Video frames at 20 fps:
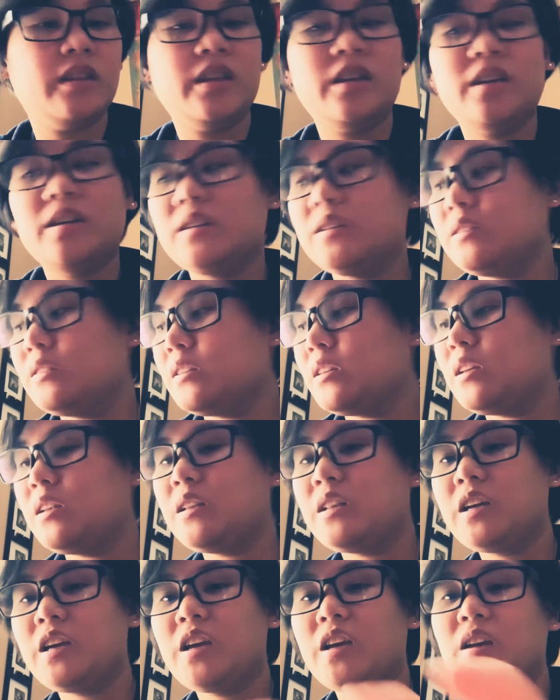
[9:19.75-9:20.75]
this
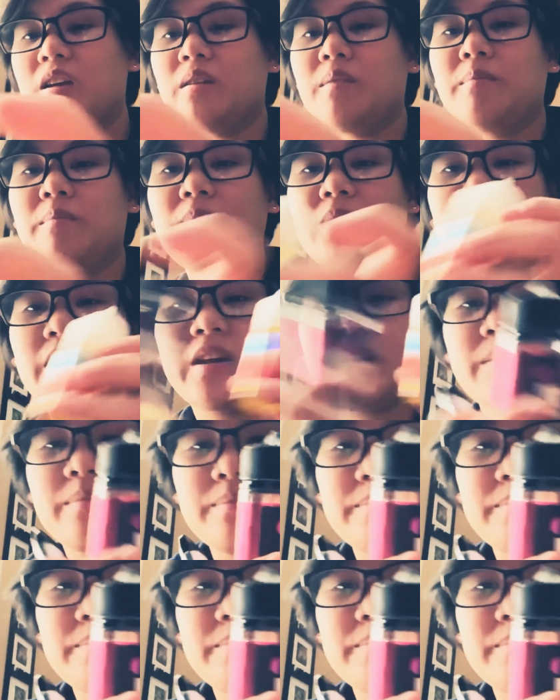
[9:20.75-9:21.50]
and like my